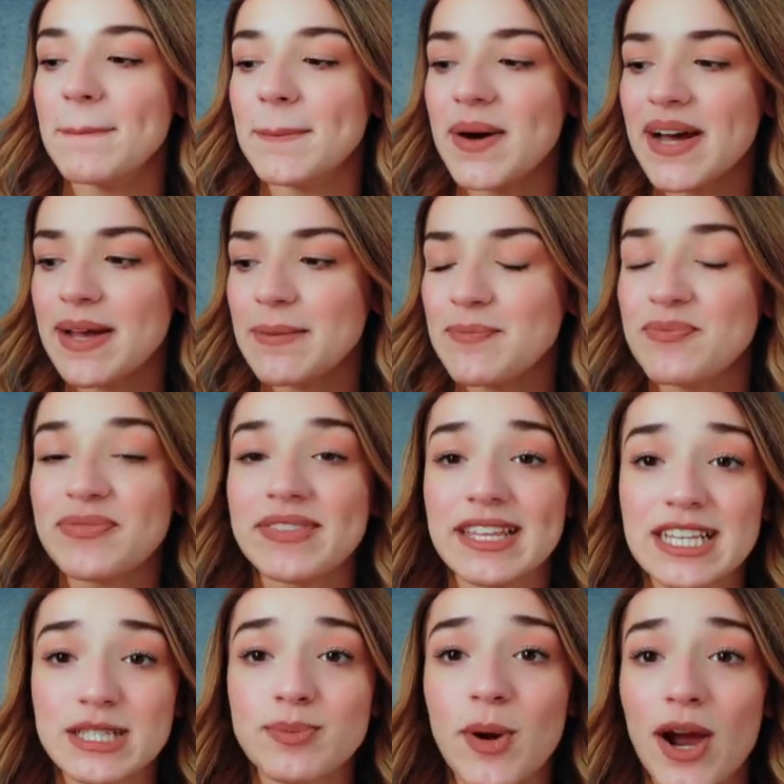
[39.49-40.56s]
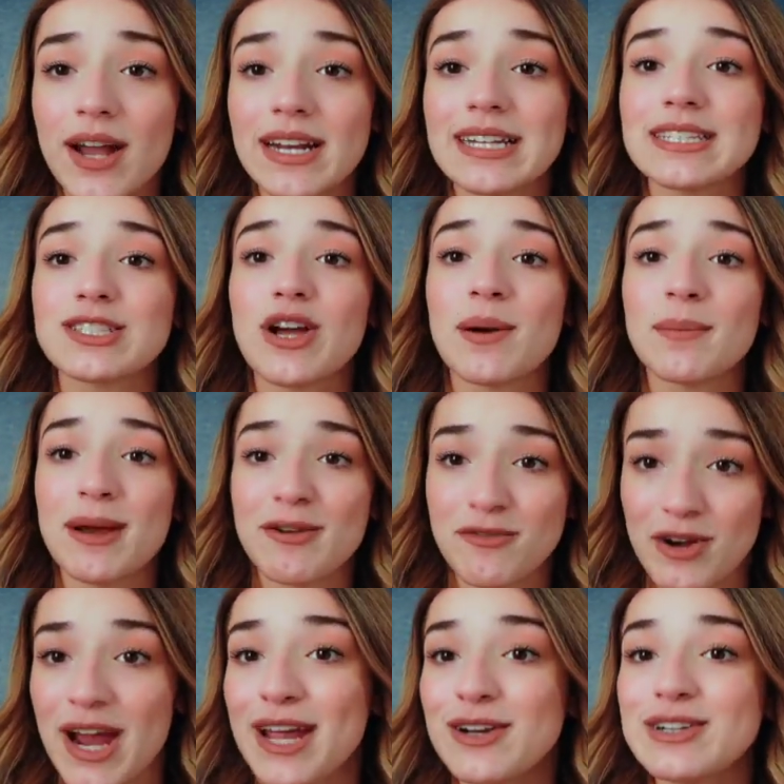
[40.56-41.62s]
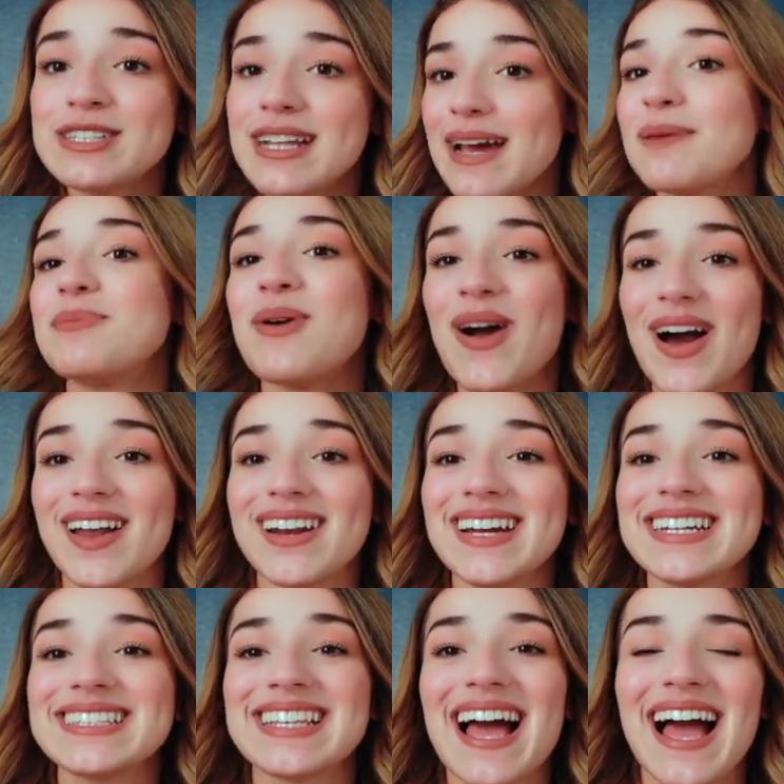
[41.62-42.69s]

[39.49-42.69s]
But these products are my ride or die products.